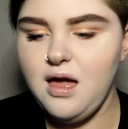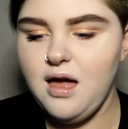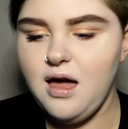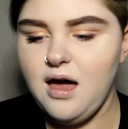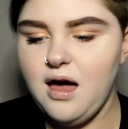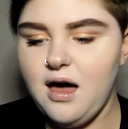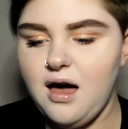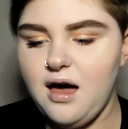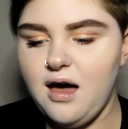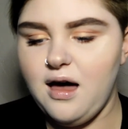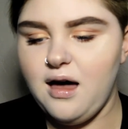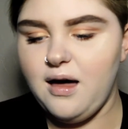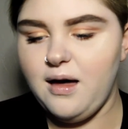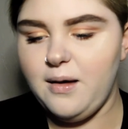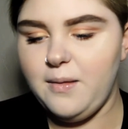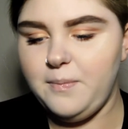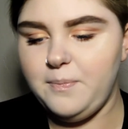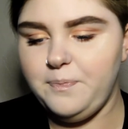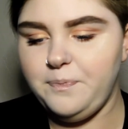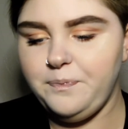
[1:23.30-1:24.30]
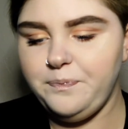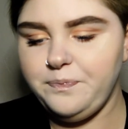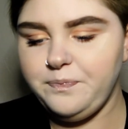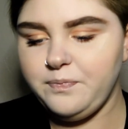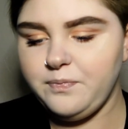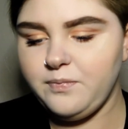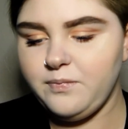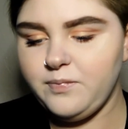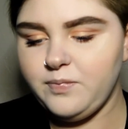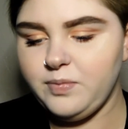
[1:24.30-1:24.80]
Let's
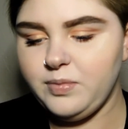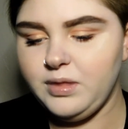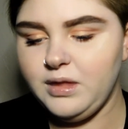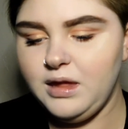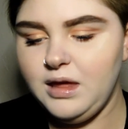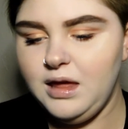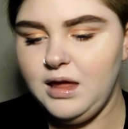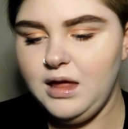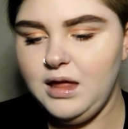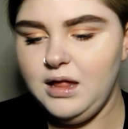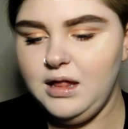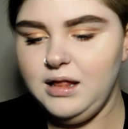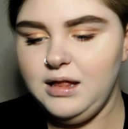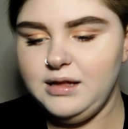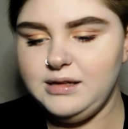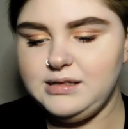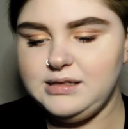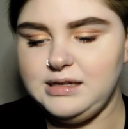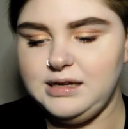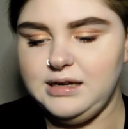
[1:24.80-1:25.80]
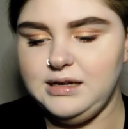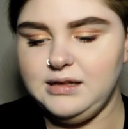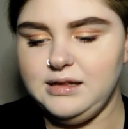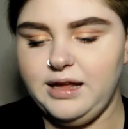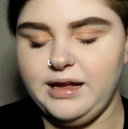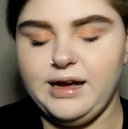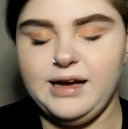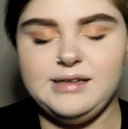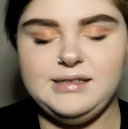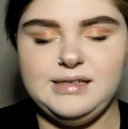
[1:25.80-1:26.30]
see.
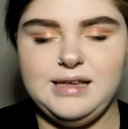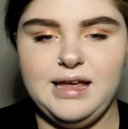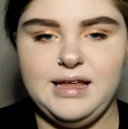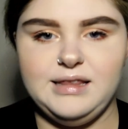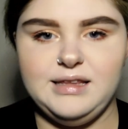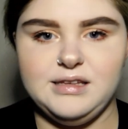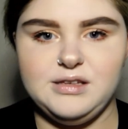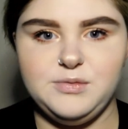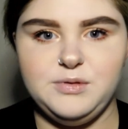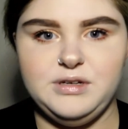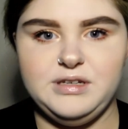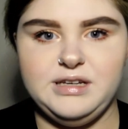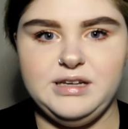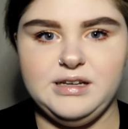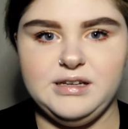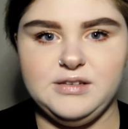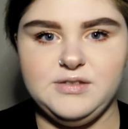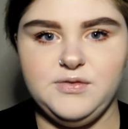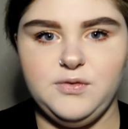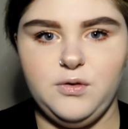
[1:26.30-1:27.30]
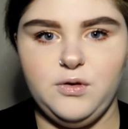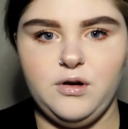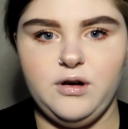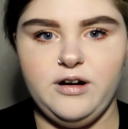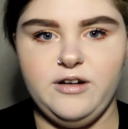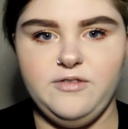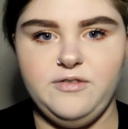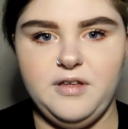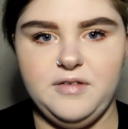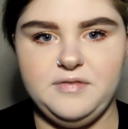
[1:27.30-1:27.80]
Like I said, this retails for
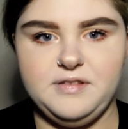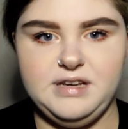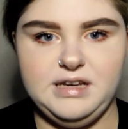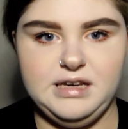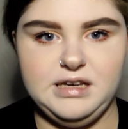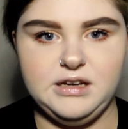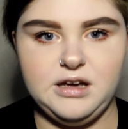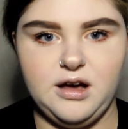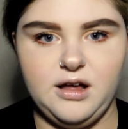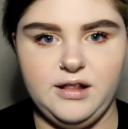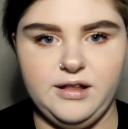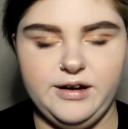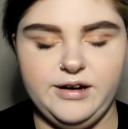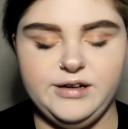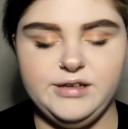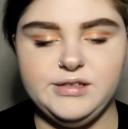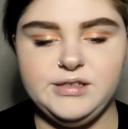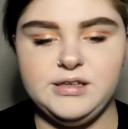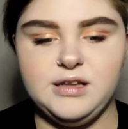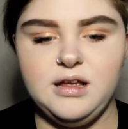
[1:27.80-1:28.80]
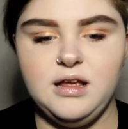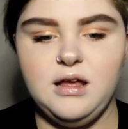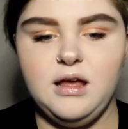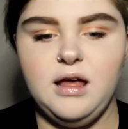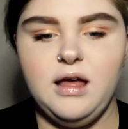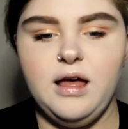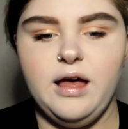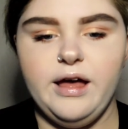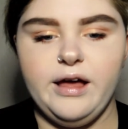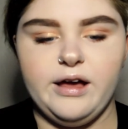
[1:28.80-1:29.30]
$15.
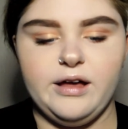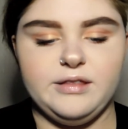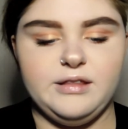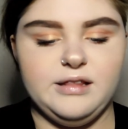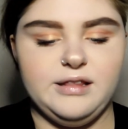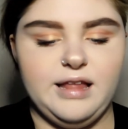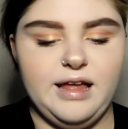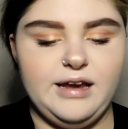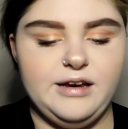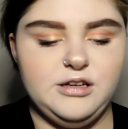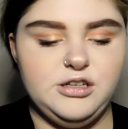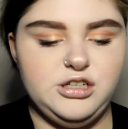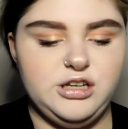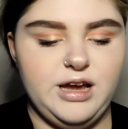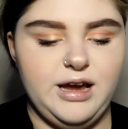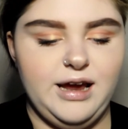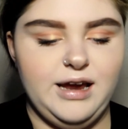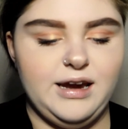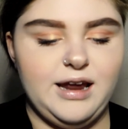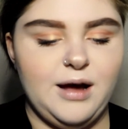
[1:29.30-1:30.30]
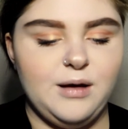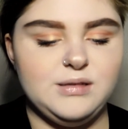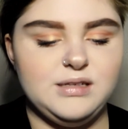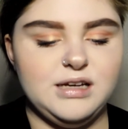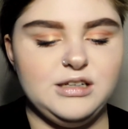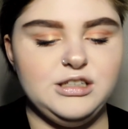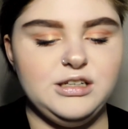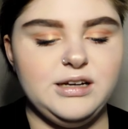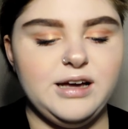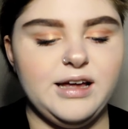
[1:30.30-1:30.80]
Got the lightest shade. I was
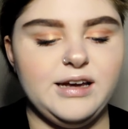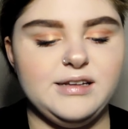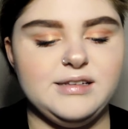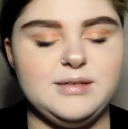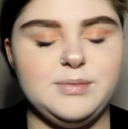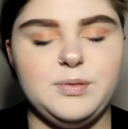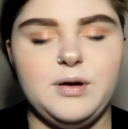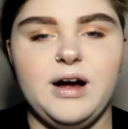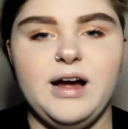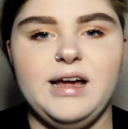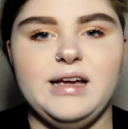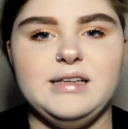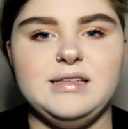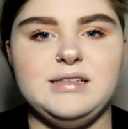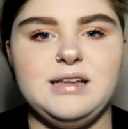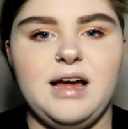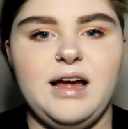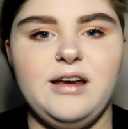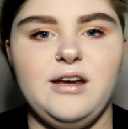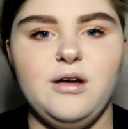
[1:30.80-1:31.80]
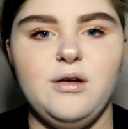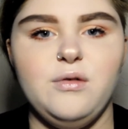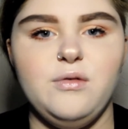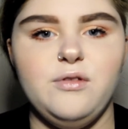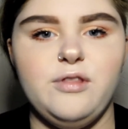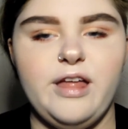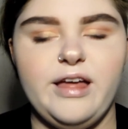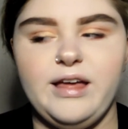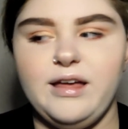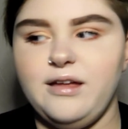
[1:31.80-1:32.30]
actually kind of surprised. I know,
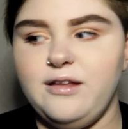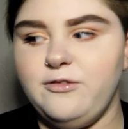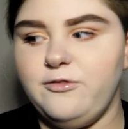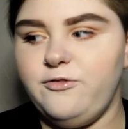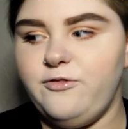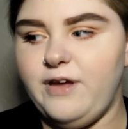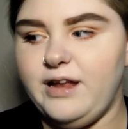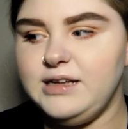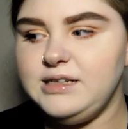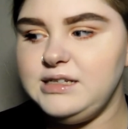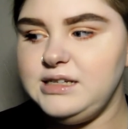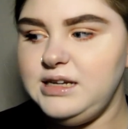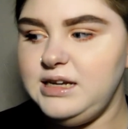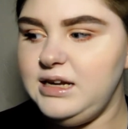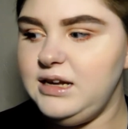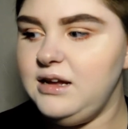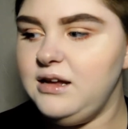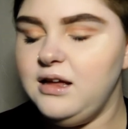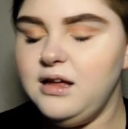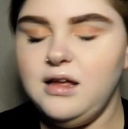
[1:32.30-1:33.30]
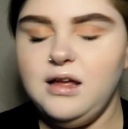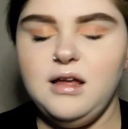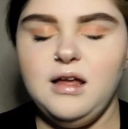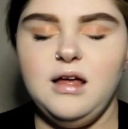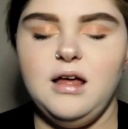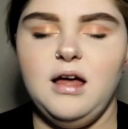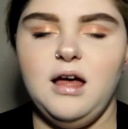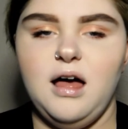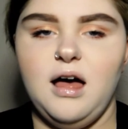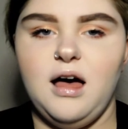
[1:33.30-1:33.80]
like, in Fenty,
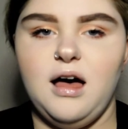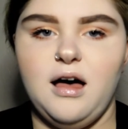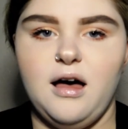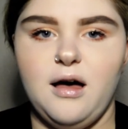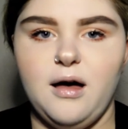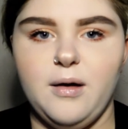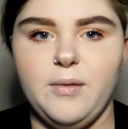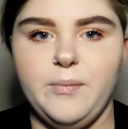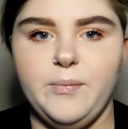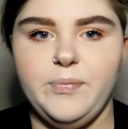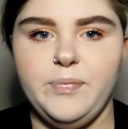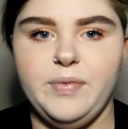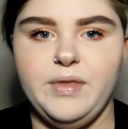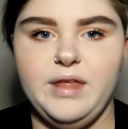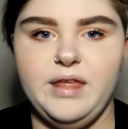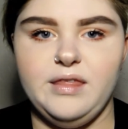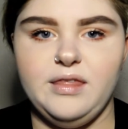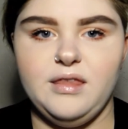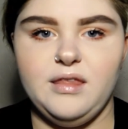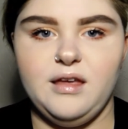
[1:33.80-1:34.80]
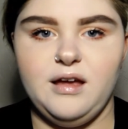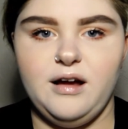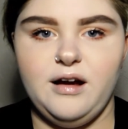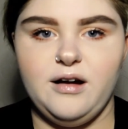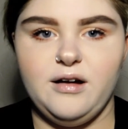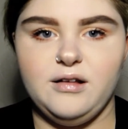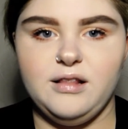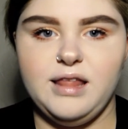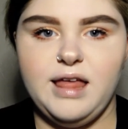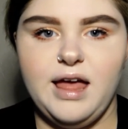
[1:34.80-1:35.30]
in
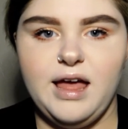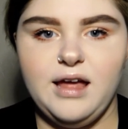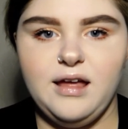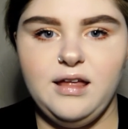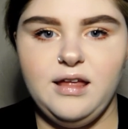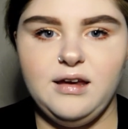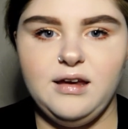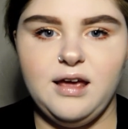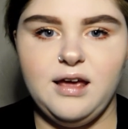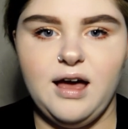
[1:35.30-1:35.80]
their line,